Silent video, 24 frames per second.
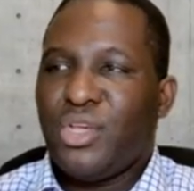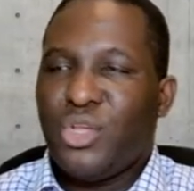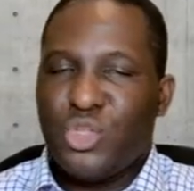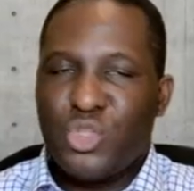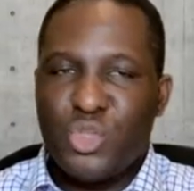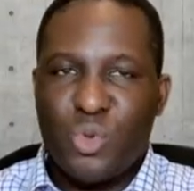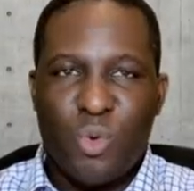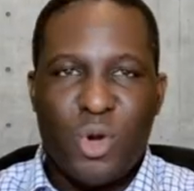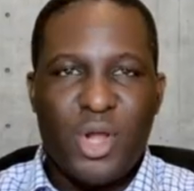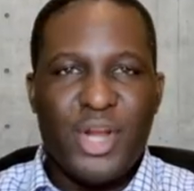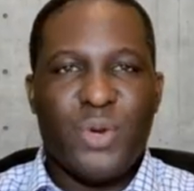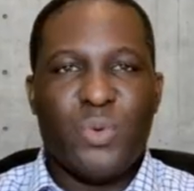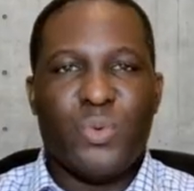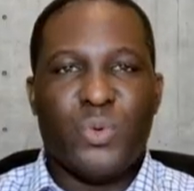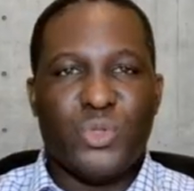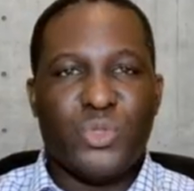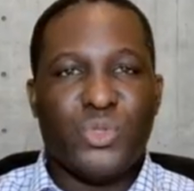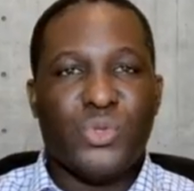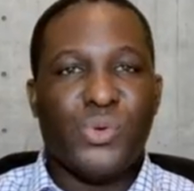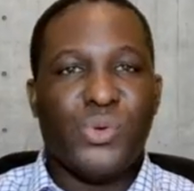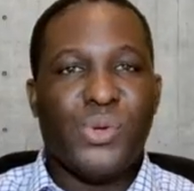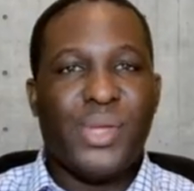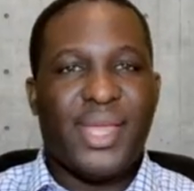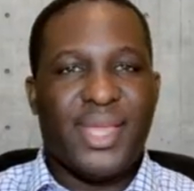So what it will
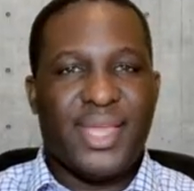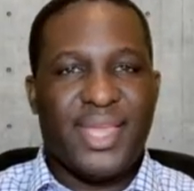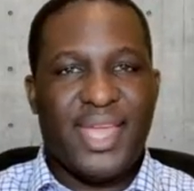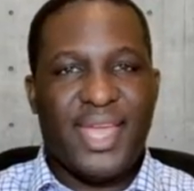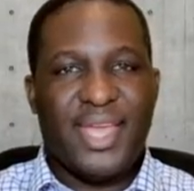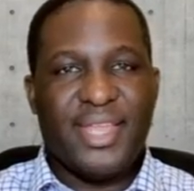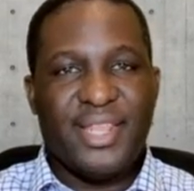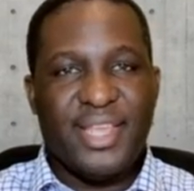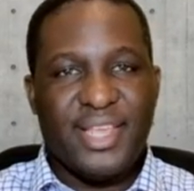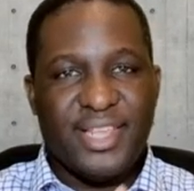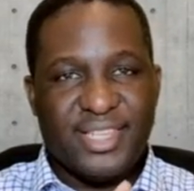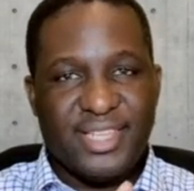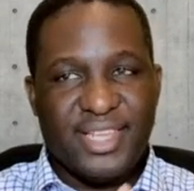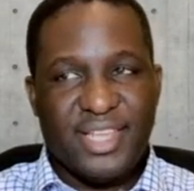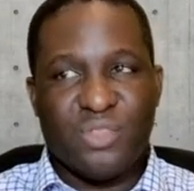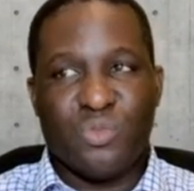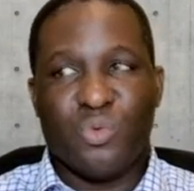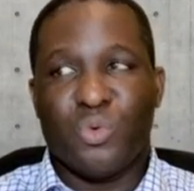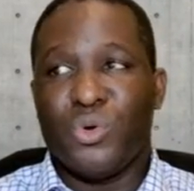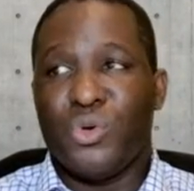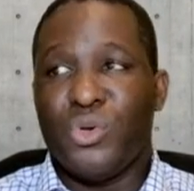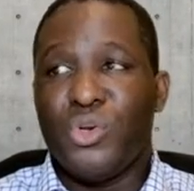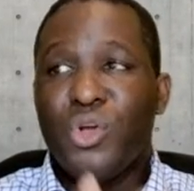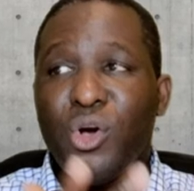do again is it
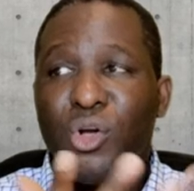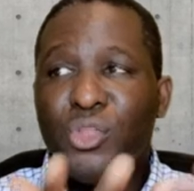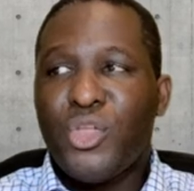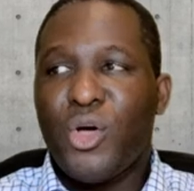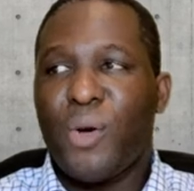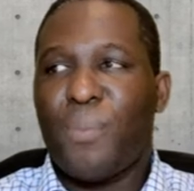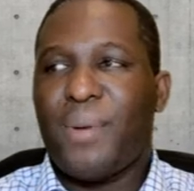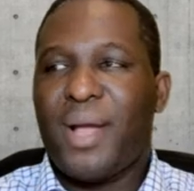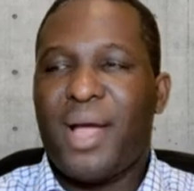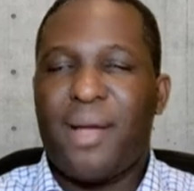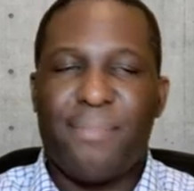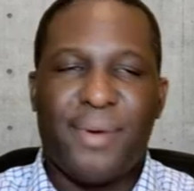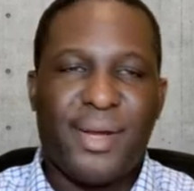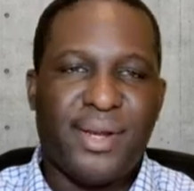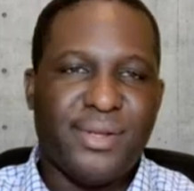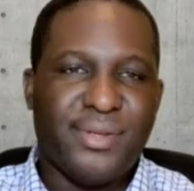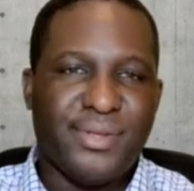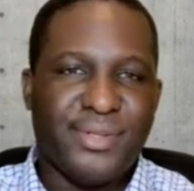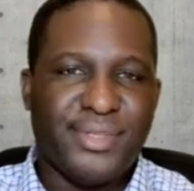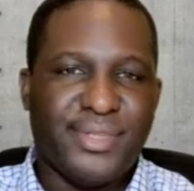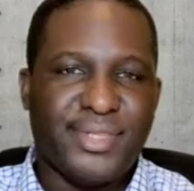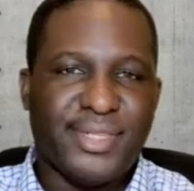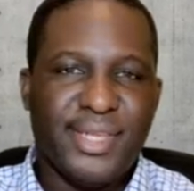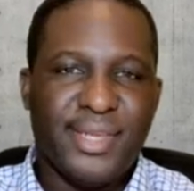will load up
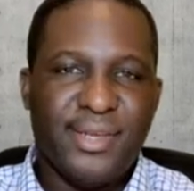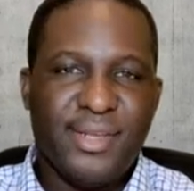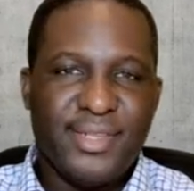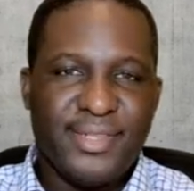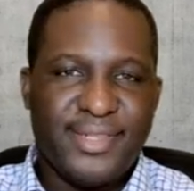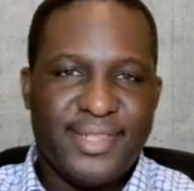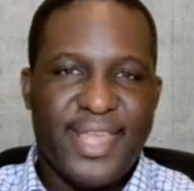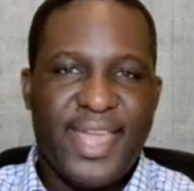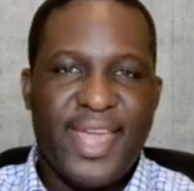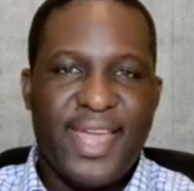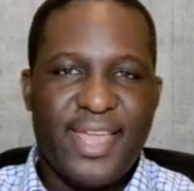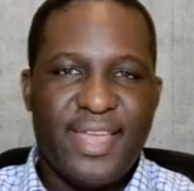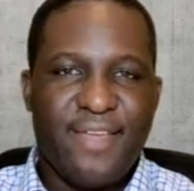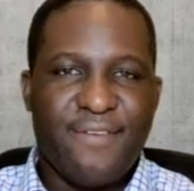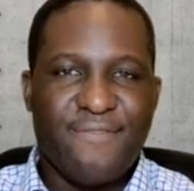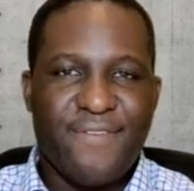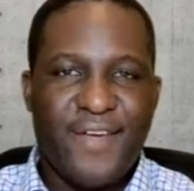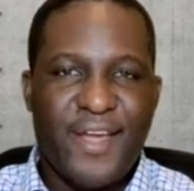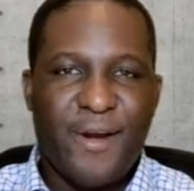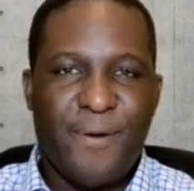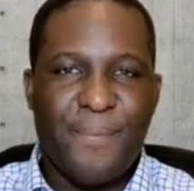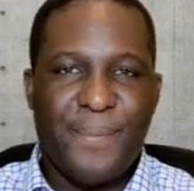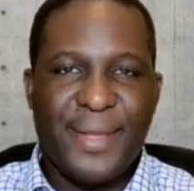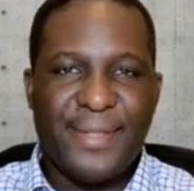ABAQUS CAE
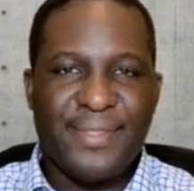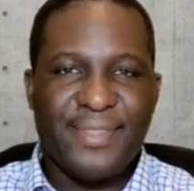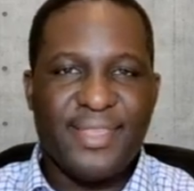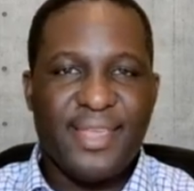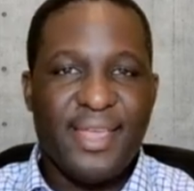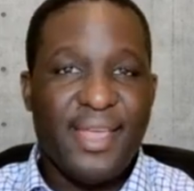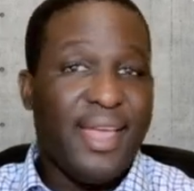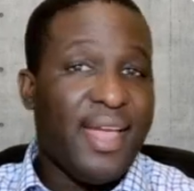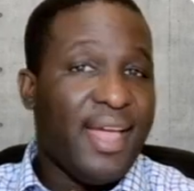environment